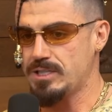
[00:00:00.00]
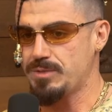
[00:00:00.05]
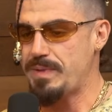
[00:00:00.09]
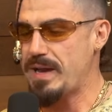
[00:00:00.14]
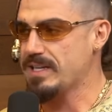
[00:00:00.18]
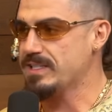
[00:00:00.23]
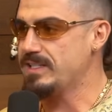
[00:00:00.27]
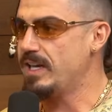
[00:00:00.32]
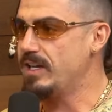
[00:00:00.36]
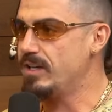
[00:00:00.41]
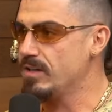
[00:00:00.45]

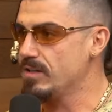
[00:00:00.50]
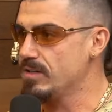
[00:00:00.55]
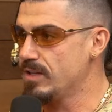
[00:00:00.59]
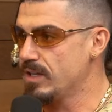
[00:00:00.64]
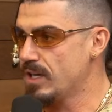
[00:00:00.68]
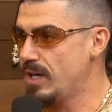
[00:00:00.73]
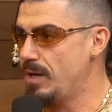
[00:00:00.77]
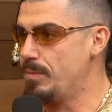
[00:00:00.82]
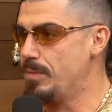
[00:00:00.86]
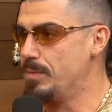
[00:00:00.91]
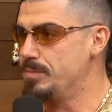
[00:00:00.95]
spectator.
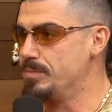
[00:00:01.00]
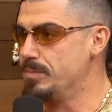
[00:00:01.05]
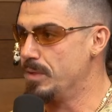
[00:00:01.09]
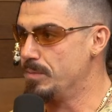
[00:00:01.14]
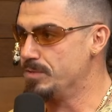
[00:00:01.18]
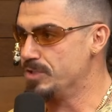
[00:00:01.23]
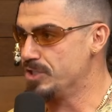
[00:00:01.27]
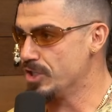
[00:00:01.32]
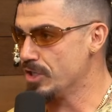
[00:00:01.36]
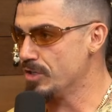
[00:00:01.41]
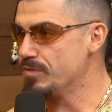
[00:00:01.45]
Like I'm
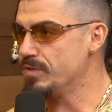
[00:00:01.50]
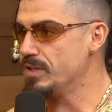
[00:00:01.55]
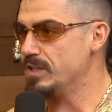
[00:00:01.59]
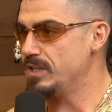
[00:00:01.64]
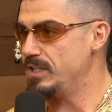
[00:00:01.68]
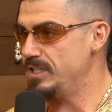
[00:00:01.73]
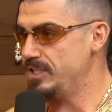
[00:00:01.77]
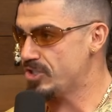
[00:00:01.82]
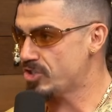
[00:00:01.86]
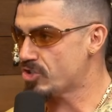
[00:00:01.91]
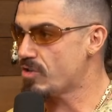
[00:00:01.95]

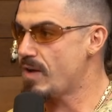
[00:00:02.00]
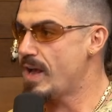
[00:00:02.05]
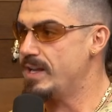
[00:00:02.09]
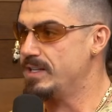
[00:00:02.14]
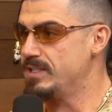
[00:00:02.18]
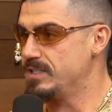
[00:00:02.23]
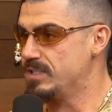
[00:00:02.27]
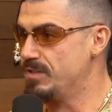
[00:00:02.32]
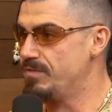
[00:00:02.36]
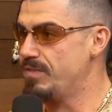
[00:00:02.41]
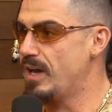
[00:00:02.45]
observing these
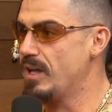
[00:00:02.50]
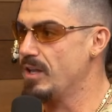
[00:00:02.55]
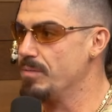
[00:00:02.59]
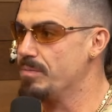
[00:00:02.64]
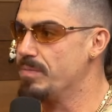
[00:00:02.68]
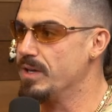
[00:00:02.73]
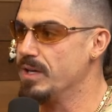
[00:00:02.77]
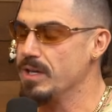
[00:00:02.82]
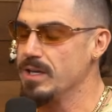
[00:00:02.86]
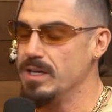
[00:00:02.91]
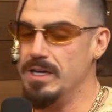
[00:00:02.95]
trends
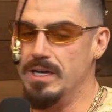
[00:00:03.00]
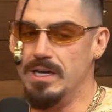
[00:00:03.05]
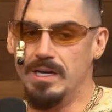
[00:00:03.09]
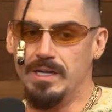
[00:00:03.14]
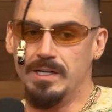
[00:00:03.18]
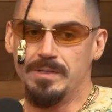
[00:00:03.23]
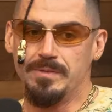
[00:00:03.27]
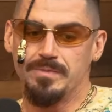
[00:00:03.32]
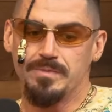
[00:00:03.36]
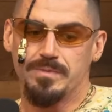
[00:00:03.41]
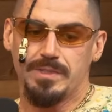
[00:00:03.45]
developing,
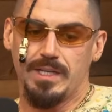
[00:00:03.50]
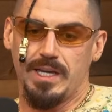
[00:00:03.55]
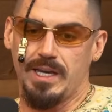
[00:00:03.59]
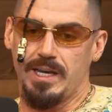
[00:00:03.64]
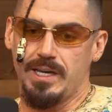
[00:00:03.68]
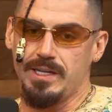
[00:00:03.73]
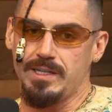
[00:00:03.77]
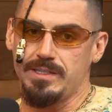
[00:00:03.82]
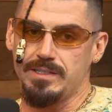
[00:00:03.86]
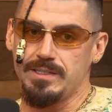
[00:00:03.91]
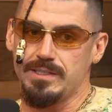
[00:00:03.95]

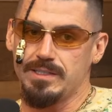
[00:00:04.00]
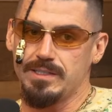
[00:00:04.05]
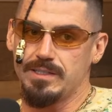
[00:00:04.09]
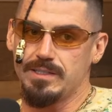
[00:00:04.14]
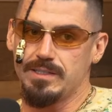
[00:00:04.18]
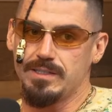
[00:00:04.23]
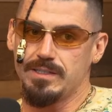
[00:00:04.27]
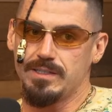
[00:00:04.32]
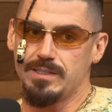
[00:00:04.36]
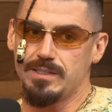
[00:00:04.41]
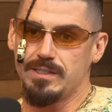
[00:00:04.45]
and
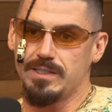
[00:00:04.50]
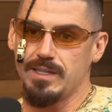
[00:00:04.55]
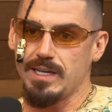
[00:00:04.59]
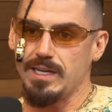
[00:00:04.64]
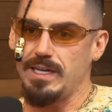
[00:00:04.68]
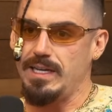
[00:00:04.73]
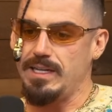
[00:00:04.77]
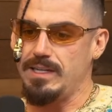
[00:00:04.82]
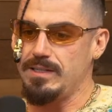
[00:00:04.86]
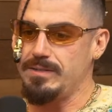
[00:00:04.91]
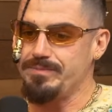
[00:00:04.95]

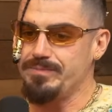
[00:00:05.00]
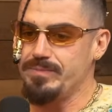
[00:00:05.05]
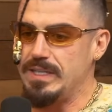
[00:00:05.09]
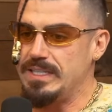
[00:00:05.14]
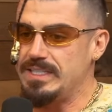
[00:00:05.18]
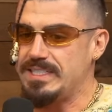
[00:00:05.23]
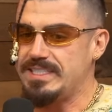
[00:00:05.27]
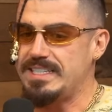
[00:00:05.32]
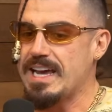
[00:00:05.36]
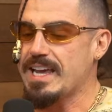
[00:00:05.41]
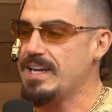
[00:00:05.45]

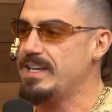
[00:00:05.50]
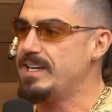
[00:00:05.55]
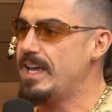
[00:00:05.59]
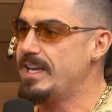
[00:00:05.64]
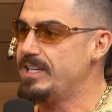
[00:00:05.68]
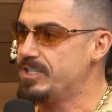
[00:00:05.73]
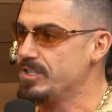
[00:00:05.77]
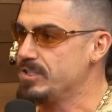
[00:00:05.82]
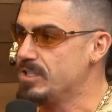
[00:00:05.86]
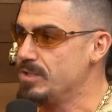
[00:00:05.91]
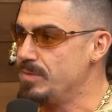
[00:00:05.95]
it's second
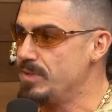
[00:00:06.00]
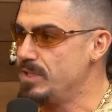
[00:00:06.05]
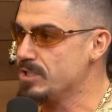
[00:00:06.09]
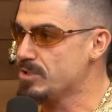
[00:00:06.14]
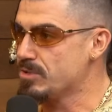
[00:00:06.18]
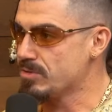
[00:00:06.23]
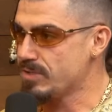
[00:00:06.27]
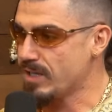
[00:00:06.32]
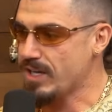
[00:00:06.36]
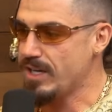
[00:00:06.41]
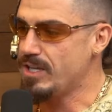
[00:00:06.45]
nature to me. This